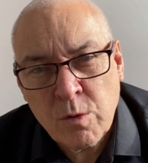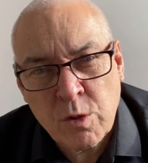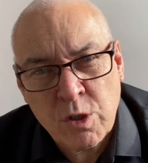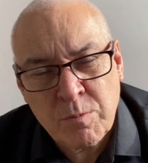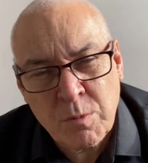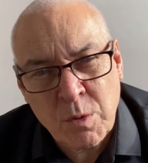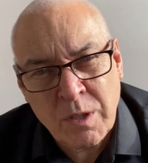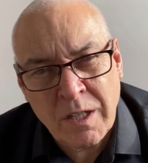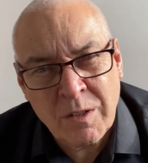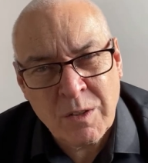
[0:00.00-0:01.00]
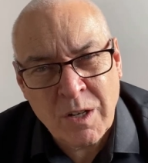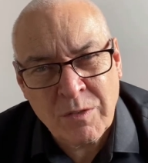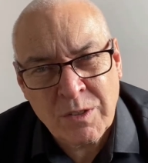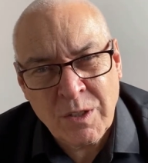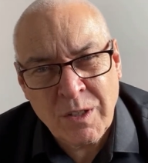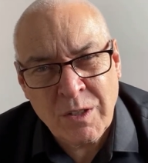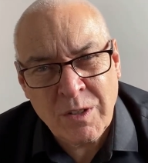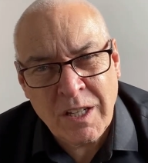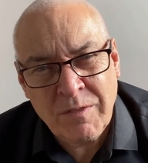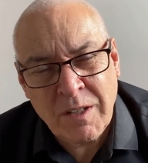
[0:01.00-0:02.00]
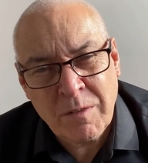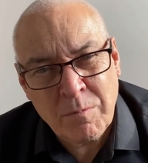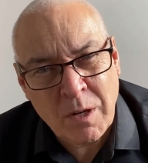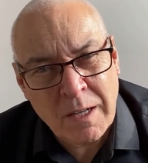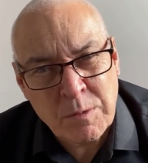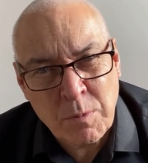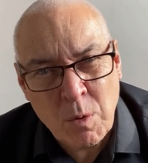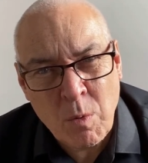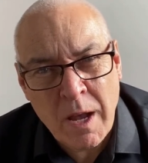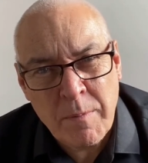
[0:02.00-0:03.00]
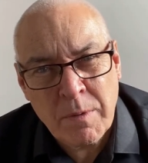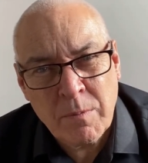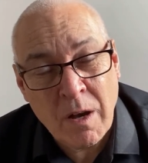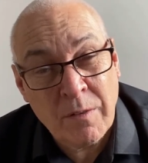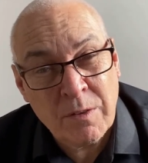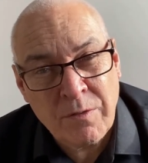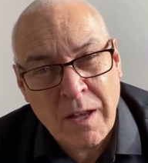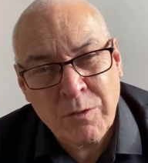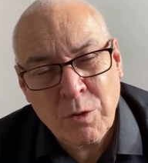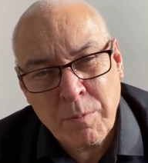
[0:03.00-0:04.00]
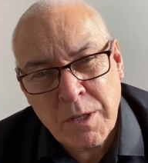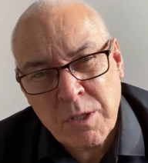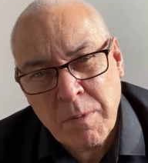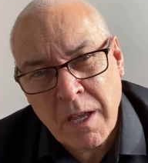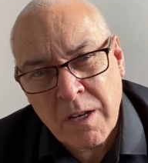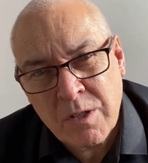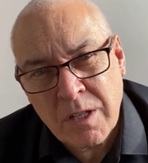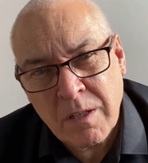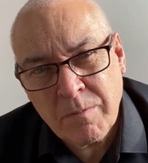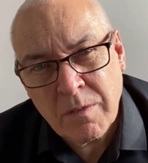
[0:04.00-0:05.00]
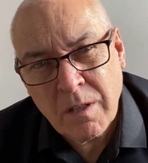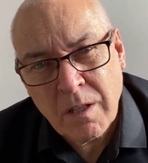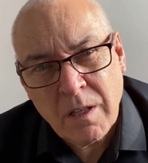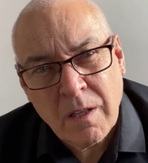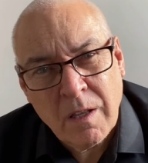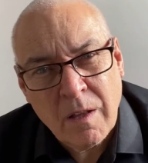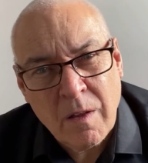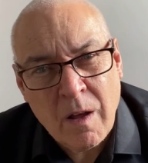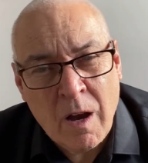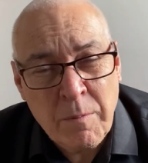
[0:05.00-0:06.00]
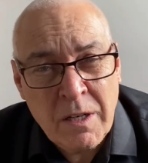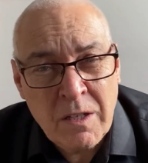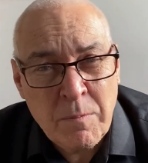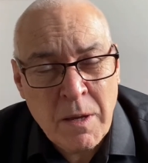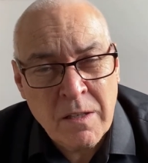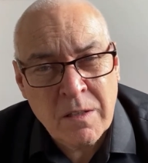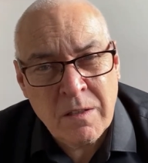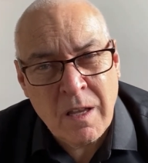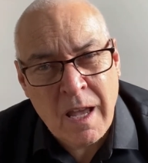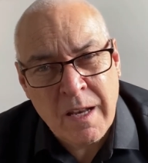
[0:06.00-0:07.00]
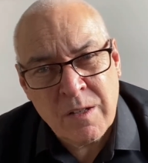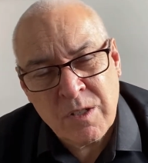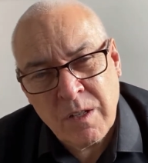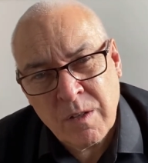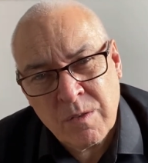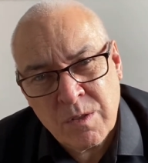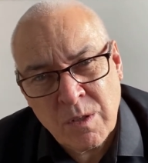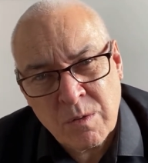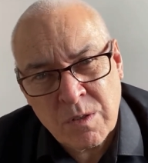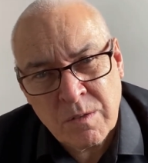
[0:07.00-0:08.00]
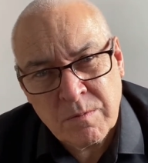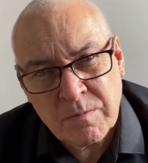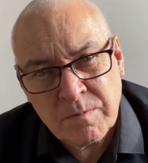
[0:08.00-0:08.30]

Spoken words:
Good morning, good afternoon, and good evening. My name is Paul Webb. I'm the founder of B2B Energy. I'm an independent energy consultant.